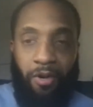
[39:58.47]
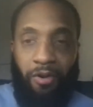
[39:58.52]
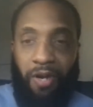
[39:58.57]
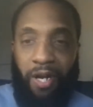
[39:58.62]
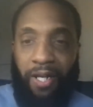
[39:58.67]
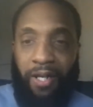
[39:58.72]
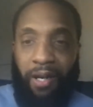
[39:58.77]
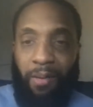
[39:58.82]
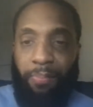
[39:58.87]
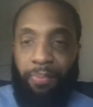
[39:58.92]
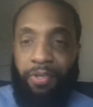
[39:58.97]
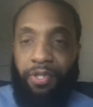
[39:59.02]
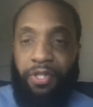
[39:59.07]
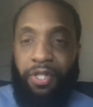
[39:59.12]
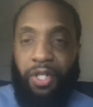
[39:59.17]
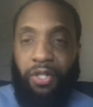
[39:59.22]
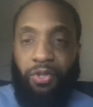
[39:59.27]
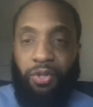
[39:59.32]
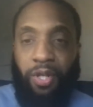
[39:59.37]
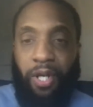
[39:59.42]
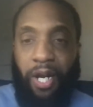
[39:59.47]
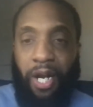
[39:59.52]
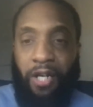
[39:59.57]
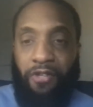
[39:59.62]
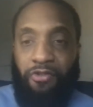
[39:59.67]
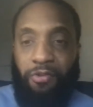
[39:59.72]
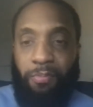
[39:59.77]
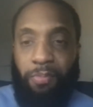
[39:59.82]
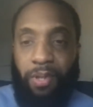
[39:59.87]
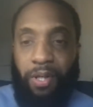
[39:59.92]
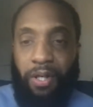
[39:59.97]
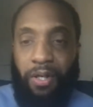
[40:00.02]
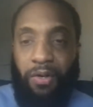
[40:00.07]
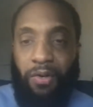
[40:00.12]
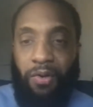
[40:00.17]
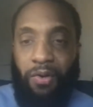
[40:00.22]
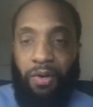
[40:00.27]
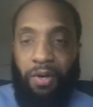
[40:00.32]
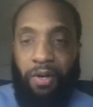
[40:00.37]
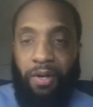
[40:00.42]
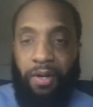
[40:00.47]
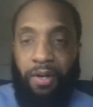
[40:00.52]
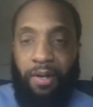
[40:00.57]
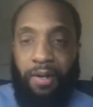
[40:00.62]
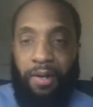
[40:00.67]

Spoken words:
I appreciate you guys for being on.